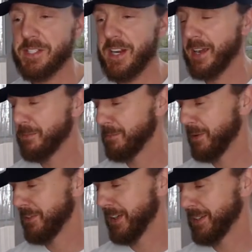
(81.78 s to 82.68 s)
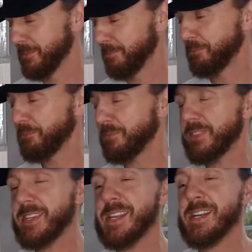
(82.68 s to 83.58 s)
Jack. Perfect.
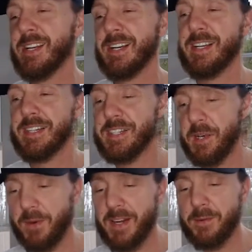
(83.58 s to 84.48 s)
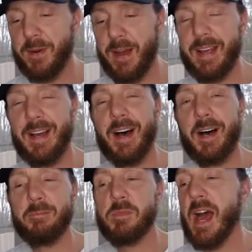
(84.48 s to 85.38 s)
So anyway,
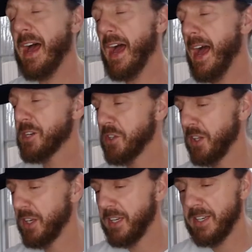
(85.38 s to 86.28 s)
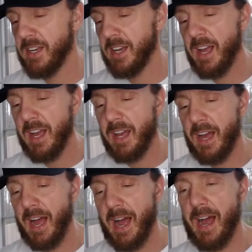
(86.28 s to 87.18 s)
yeah, actually,
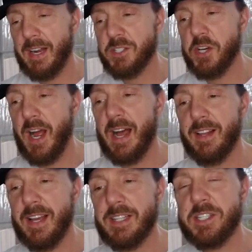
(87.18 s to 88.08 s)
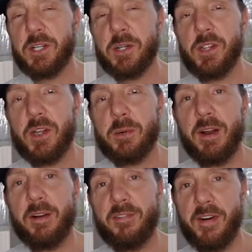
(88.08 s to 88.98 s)
I like to do a little bit
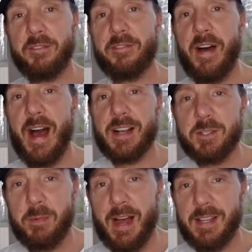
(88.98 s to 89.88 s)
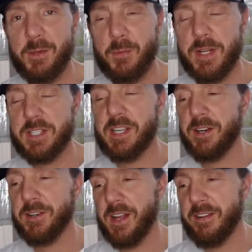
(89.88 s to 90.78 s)
of fun facts behind the whiskey,
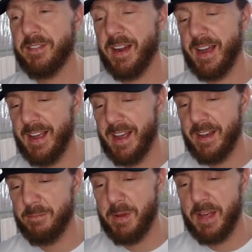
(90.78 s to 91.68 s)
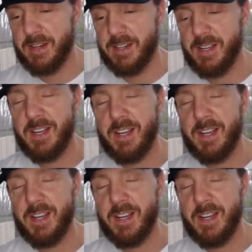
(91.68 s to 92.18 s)
or Dave and I have been.